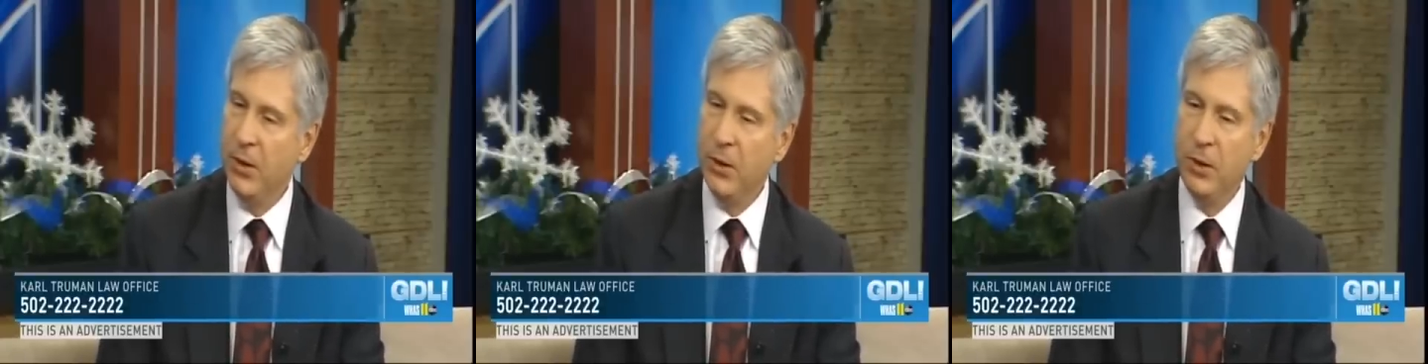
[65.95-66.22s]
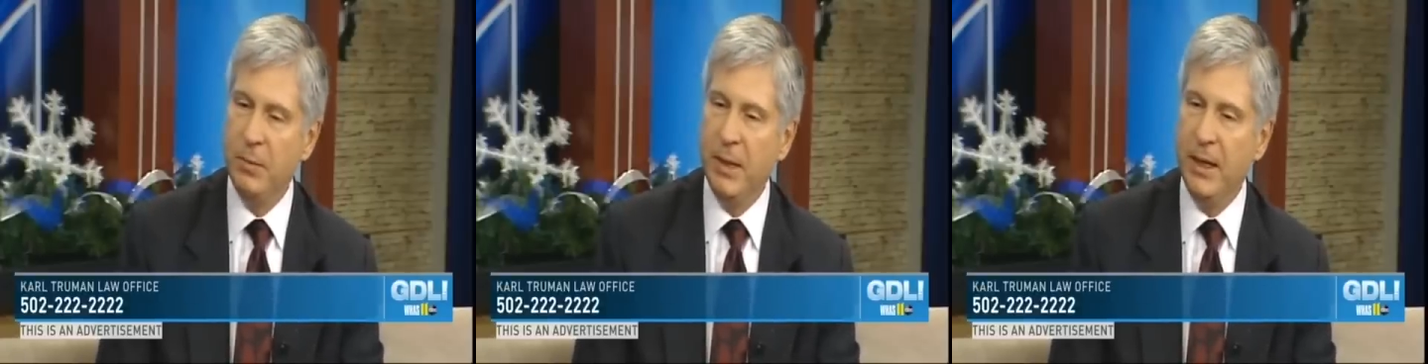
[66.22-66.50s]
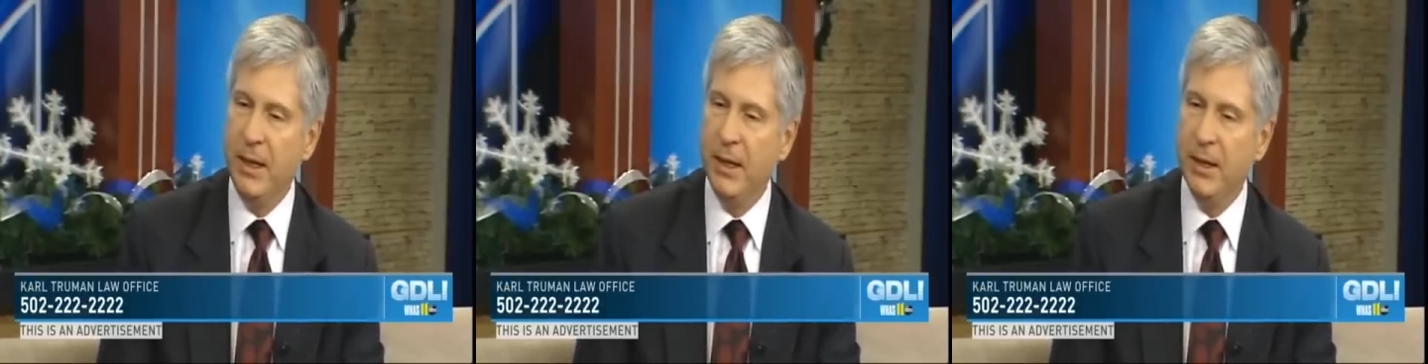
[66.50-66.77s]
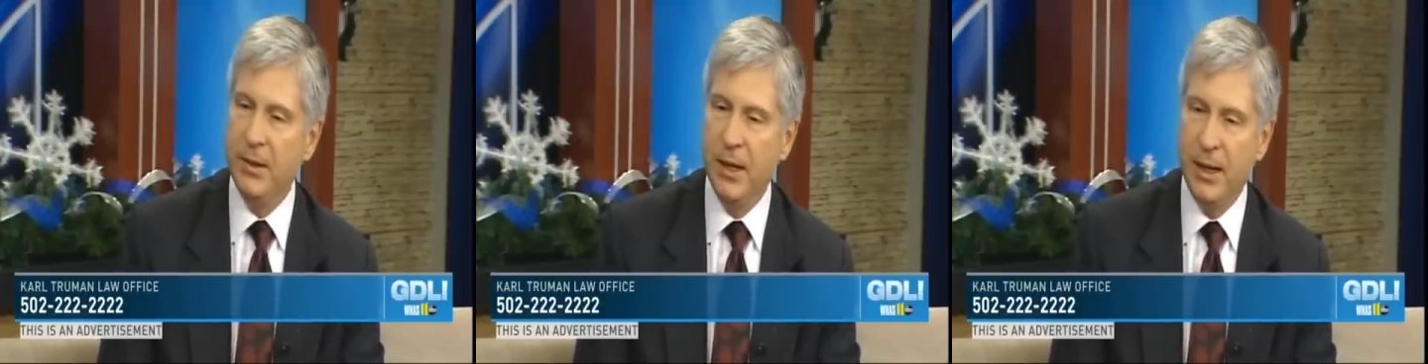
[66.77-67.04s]
could
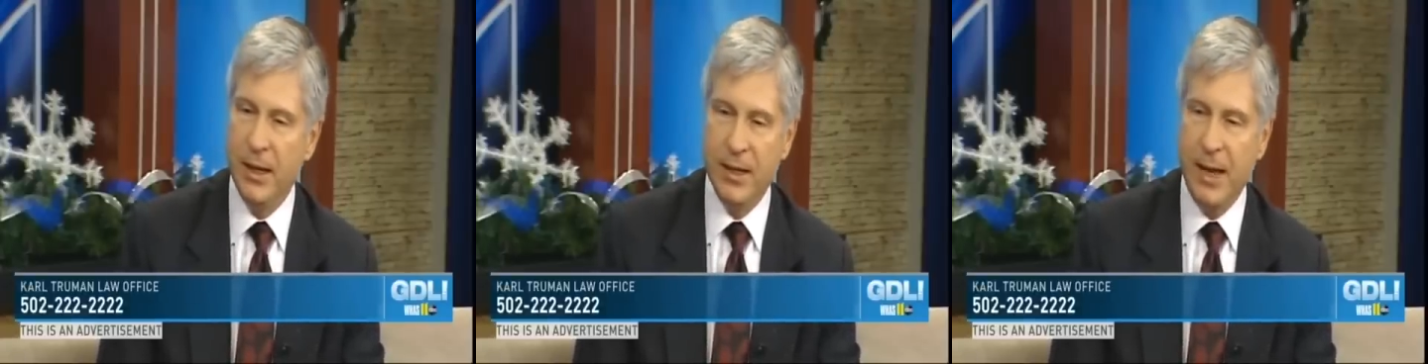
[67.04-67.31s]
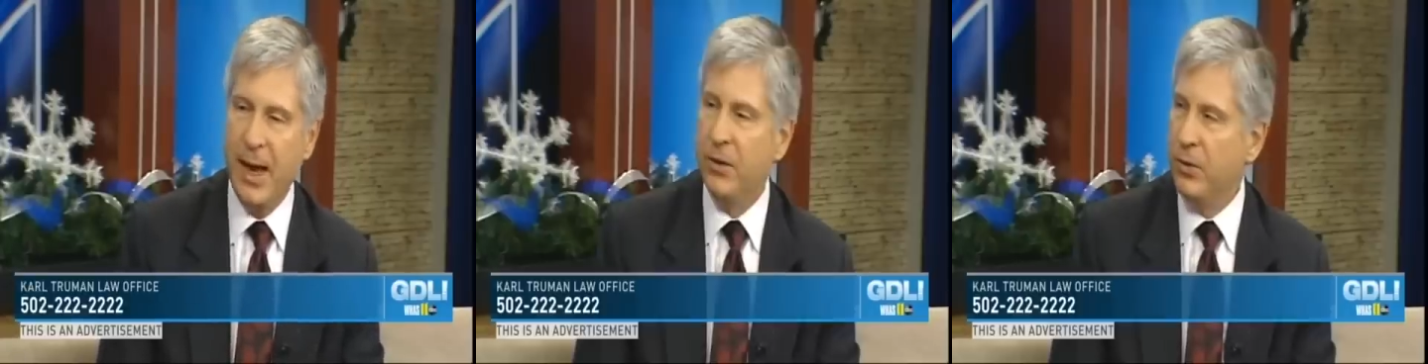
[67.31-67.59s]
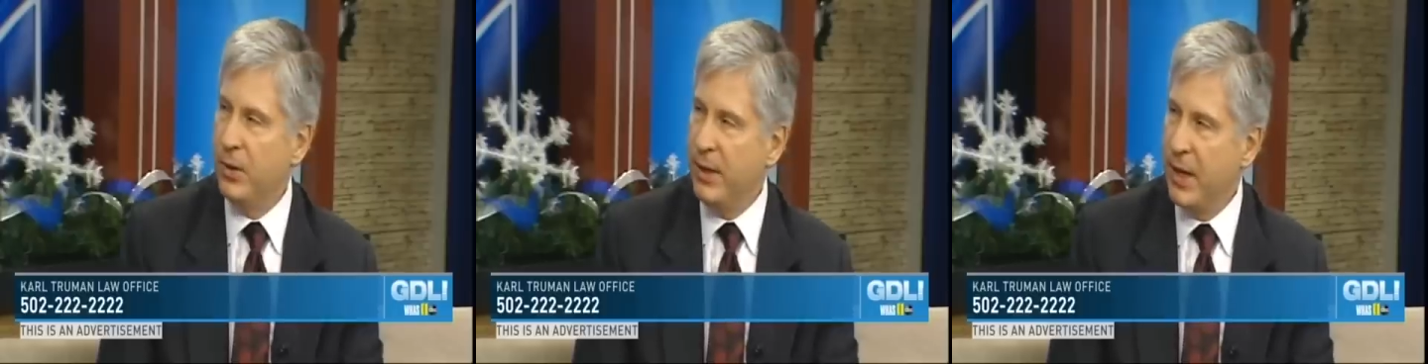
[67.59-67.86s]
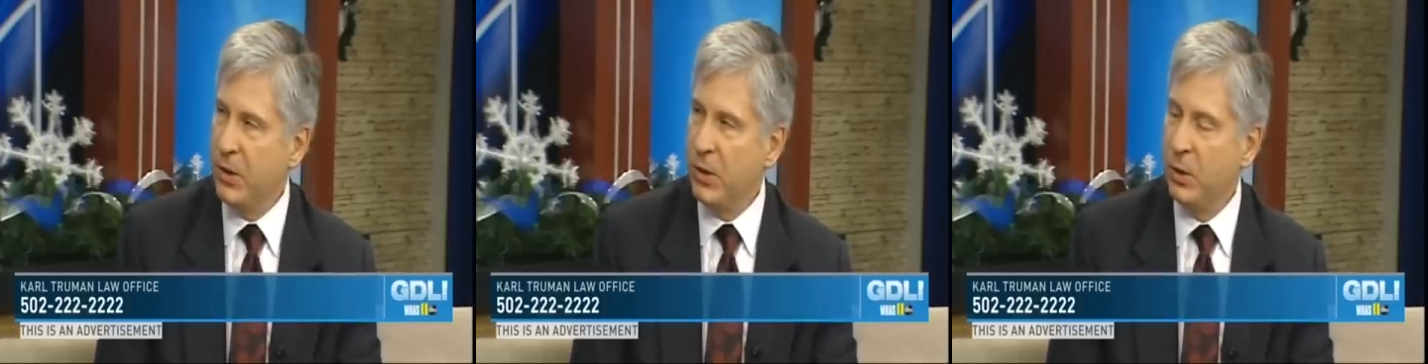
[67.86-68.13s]
be uh,
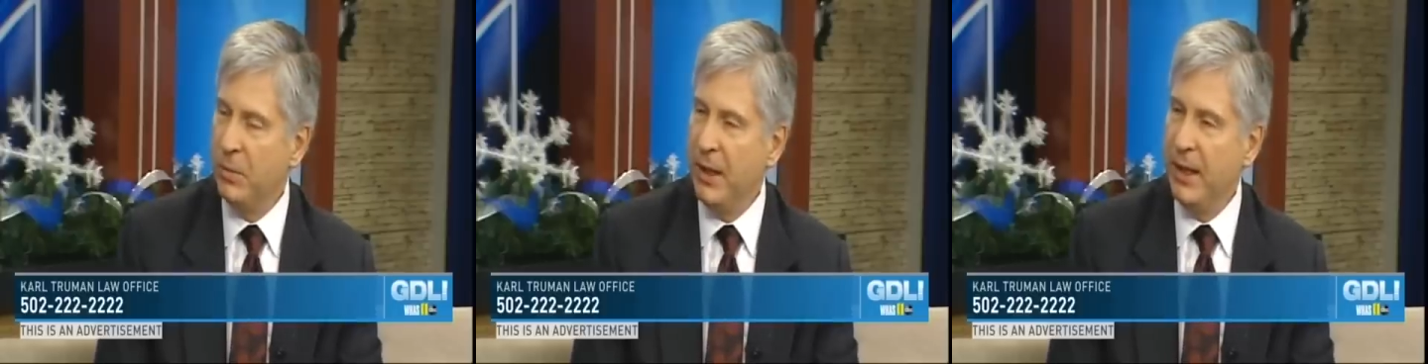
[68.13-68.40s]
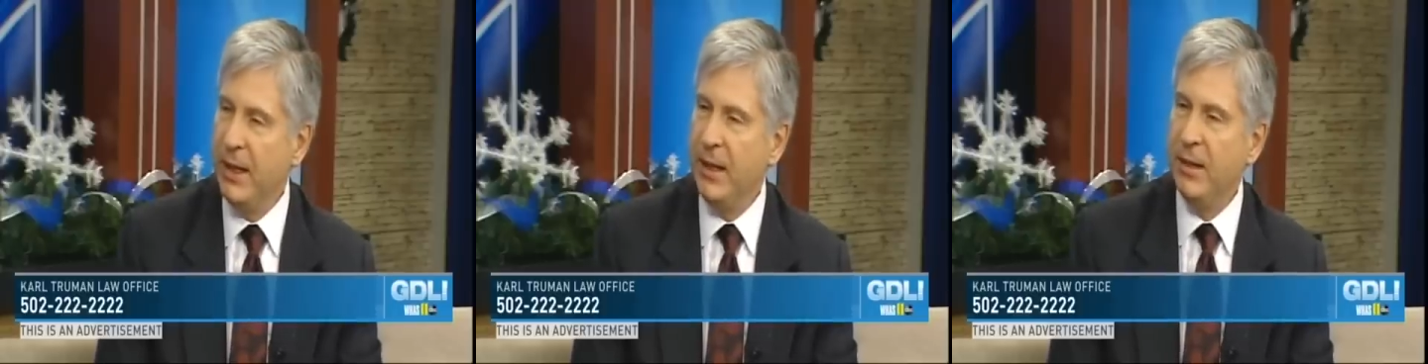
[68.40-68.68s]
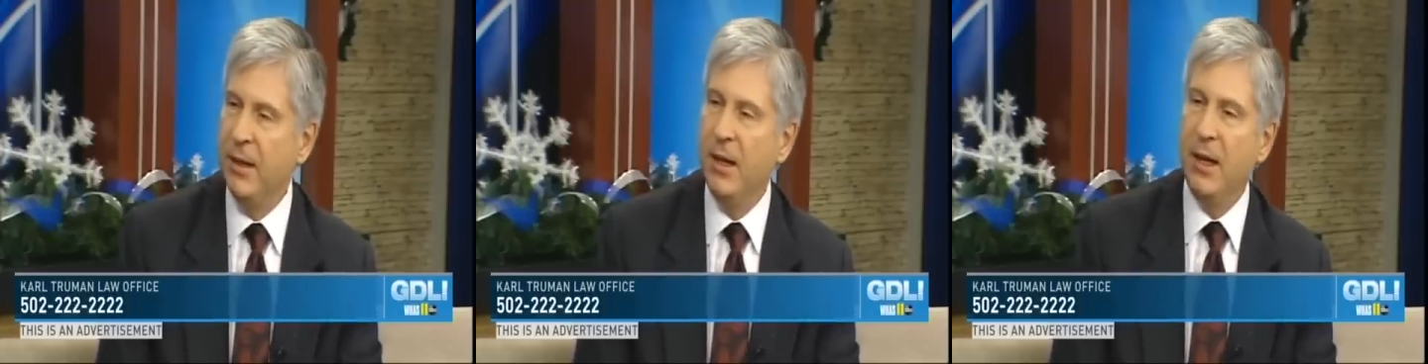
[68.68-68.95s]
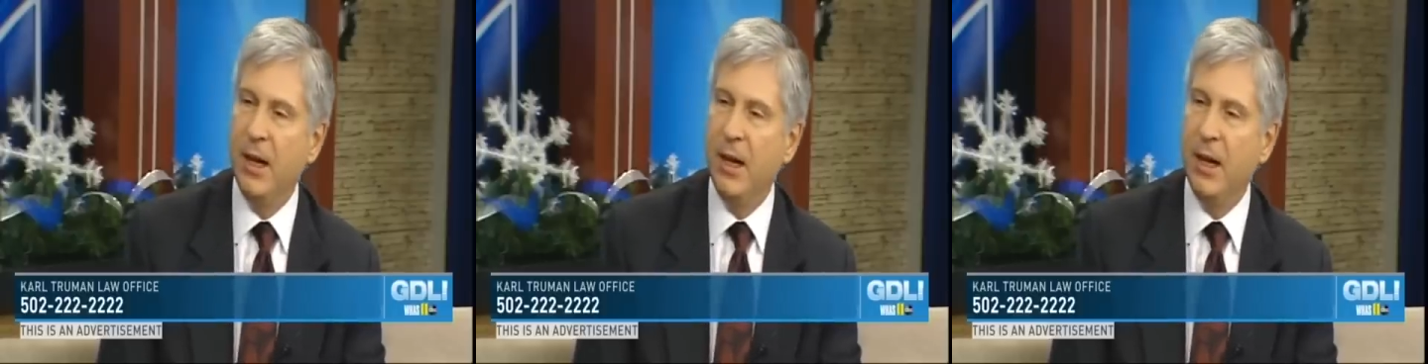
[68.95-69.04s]
gastrointestinal bleeding,